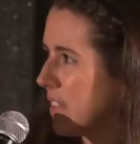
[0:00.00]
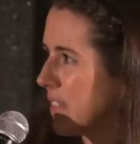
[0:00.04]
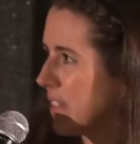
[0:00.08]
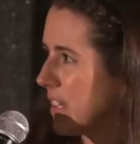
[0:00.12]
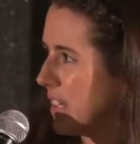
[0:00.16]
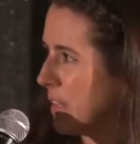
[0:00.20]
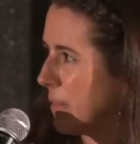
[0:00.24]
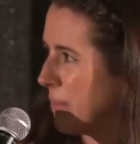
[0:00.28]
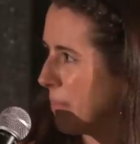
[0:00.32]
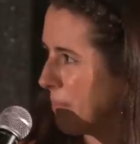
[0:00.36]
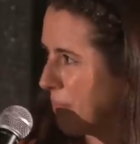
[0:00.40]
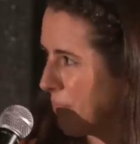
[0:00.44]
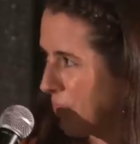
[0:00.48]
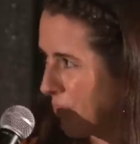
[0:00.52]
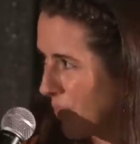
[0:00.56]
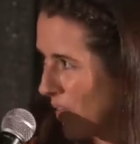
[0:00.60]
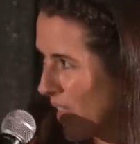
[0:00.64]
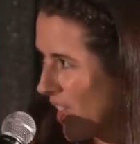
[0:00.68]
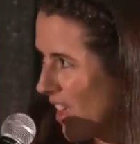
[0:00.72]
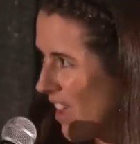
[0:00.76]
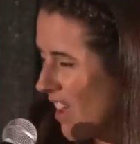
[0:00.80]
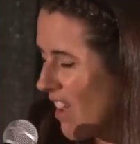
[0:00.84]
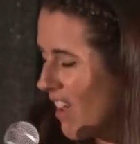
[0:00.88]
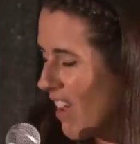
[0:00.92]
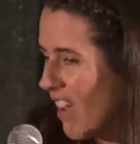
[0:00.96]
theme.
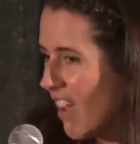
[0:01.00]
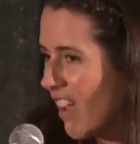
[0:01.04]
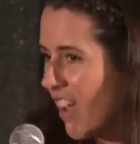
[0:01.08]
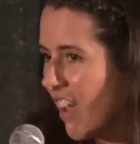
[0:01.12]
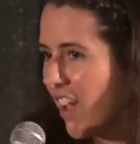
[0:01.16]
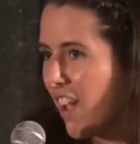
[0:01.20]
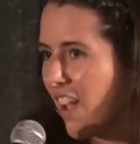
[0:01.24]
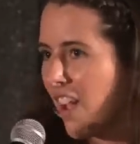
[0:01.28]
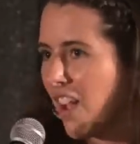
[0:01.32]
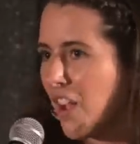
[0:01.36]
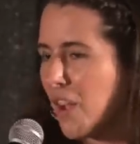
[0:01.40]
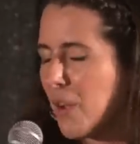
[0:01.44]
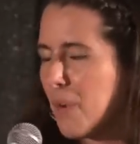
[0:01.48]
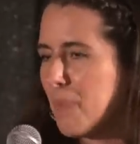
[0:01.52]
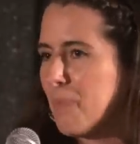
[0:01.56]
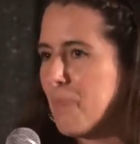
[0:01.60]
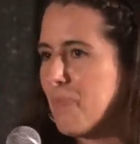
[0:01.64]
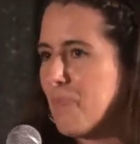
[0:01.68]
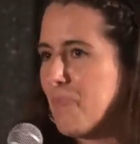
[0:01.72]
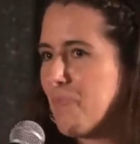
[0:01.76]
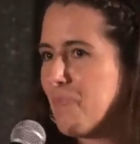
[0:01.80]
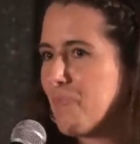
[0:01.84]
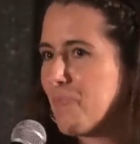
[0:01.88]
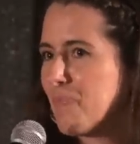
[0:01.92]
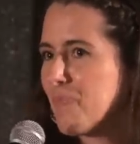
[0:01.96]

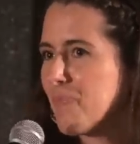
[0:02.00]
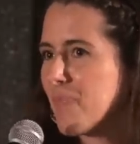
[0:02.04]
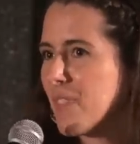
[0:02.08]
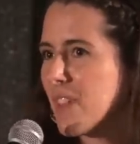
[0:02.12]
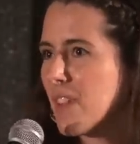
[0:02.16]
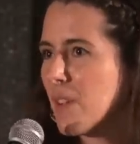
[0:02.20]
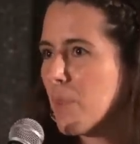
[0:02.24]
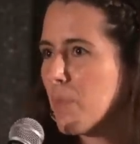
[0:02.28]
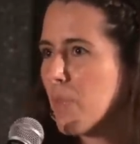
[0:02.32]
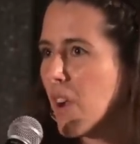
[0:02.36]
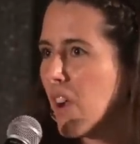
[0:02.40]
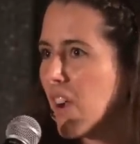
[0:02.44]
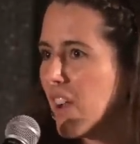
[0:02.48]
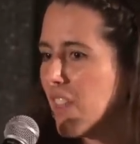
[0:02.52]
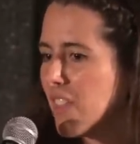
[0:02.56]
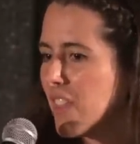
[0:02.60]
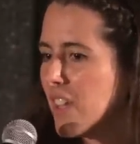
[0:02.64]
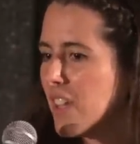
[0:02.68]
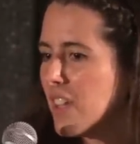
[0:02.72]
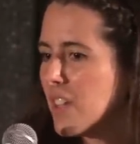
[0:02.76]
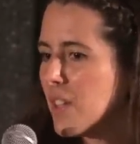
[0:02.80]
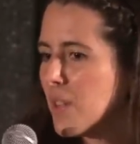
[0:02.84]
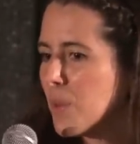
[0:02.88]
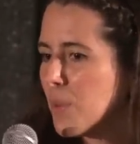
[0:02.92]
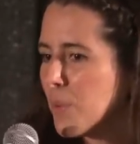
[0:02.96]
But I
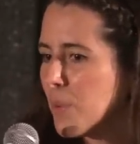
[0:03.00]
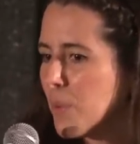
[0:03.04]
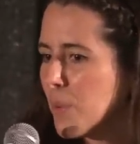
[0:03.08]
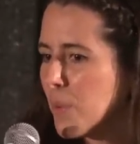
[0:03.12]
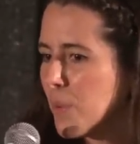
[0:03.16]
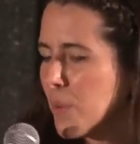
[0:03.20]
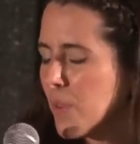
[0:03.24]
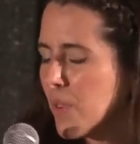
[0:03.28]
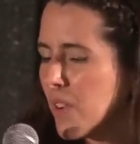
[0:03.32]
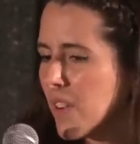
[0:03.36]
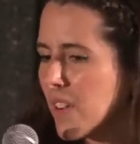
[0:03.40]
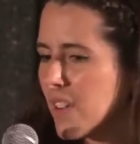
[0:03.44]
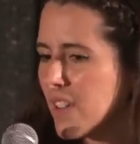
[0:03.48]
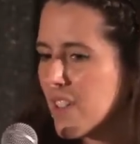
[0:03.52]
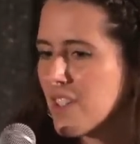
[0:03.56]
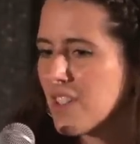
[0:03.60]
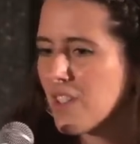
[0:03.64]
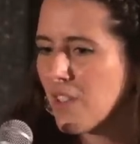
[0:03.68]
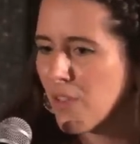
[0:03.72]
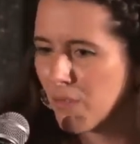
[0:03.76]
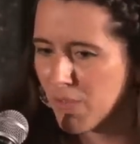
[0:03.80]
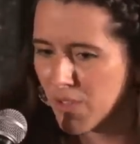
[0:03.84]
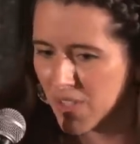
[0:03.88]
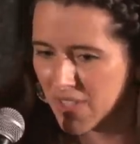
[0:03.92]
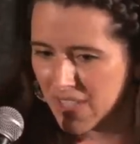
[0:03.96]
think, because
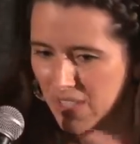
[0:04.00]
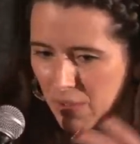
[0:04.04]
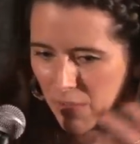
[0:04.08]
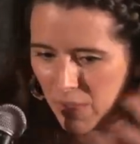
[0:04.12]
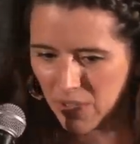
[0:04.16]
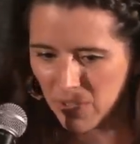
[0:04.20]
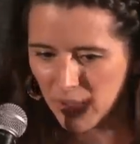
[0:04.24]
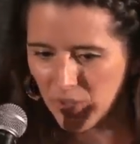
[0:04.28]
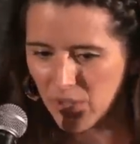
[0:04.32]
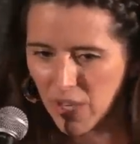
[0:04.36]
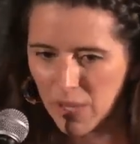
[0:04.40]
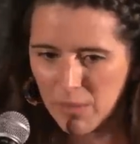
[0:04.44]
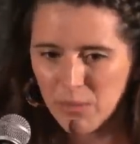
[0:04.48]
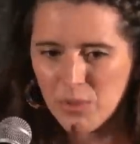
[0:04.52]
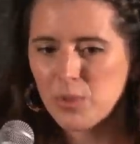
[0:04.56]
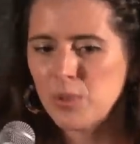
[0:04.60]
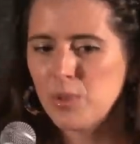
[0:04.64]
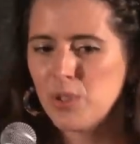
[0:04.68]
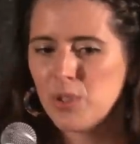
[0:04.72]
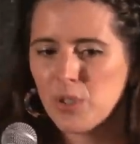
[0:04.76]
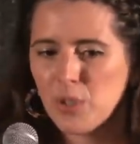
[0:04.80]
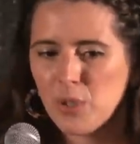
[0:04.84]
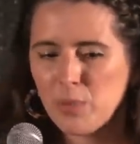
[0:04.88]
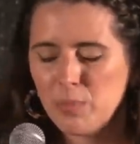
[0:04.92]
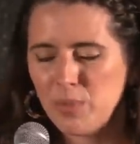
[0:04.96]
obviously when you come to a
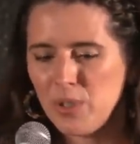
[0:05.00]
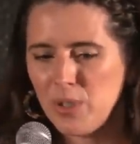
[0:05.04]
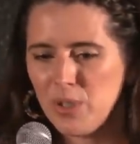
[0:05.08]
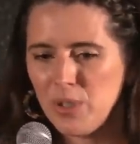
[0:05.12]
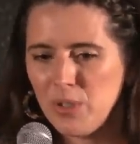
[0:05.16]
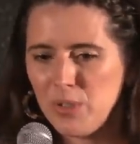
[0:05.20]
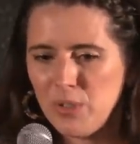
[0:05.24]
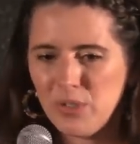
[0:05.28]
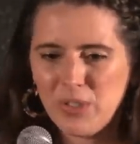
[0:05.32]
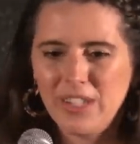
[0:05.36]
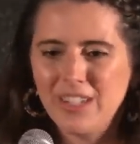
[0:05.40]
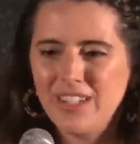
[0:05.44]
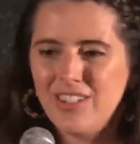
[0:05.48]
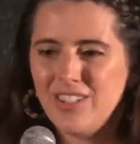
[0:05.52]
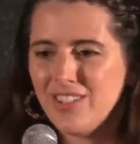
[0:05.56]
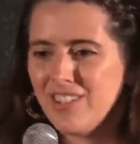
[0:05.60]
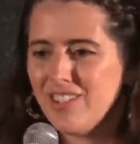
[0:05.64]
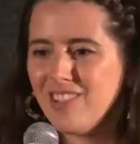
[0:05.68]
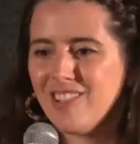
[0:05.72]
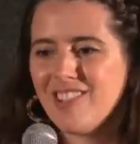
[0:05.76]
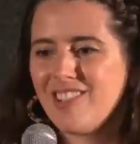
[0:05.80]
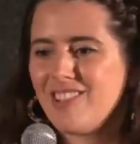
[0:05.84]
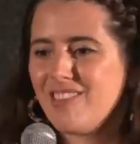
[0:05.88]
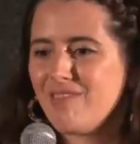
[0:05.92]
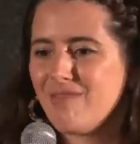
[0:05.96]
job, you usually
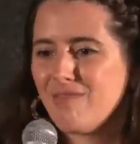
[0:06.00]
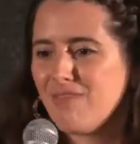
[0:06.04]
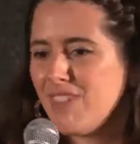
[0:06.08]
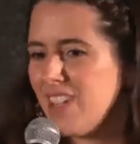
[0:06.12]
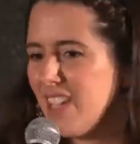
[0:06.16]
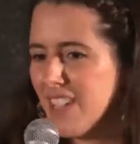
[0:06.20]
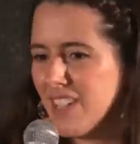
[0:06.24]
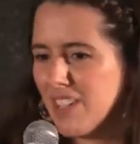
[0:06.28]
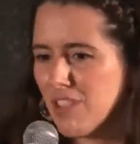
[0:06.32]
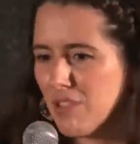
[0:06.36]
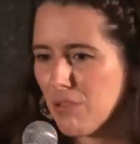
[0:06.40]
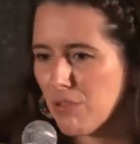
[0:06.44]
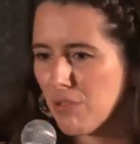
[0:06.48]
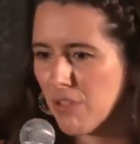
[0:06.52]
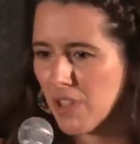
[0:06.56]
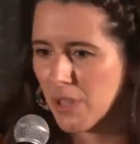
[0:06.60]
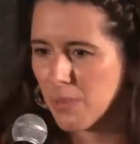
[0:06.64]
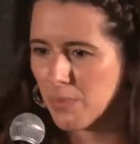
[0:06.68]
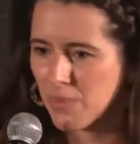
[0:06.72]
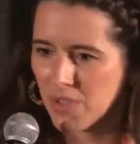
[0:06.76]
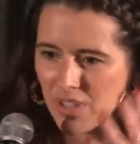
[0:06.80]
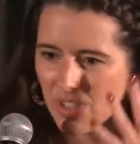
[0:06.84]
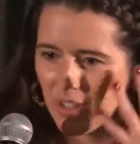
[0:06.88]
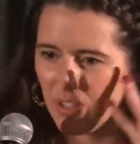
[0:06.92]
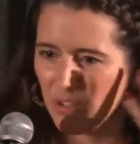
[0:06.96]
just read the
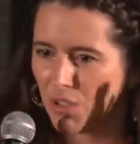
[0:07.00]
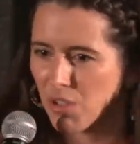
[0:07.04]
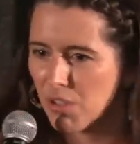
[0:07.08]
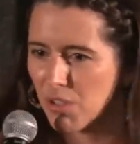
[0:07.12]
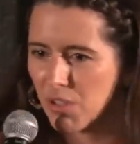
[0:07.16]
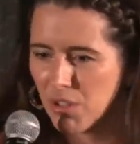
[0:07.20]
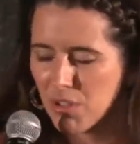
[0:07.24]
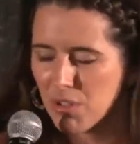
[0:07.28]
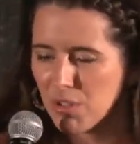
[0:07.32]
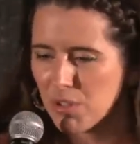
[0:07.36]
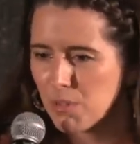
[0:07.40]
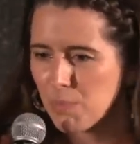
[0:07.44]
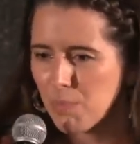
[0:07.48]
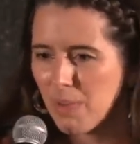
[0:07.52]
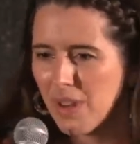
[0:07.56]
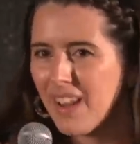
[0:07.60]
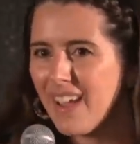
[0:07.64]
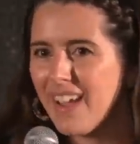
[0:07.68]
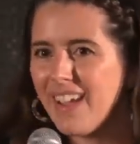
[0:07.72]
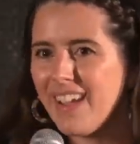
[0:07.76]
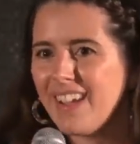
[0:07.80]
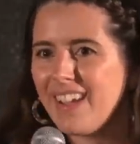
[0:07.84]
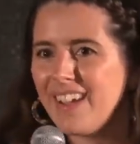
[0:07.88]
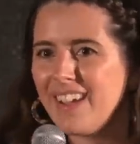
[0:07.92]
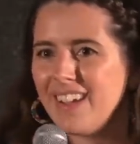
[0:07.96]
script and you don't know who's
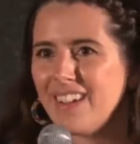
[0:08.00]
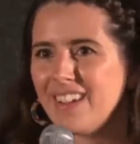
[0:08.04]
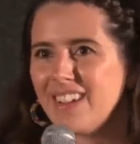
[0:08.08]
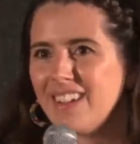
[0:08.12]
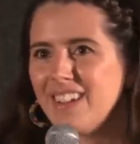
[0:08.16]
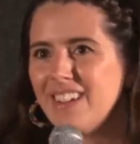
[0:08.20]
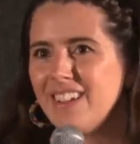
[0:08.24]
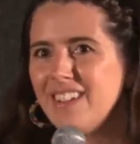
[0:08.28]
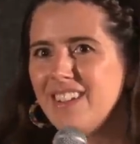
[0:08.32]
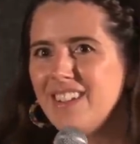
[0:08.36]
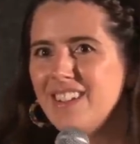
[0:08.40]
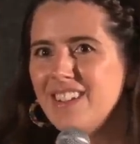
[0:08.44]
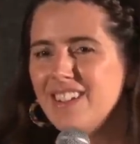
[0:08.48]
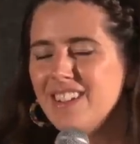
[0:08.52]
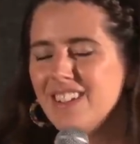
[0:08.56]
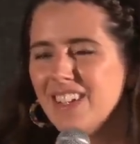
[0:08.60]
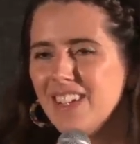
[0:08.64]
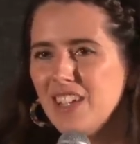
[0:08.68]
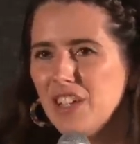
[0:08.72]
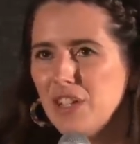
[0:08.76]
playing it. And,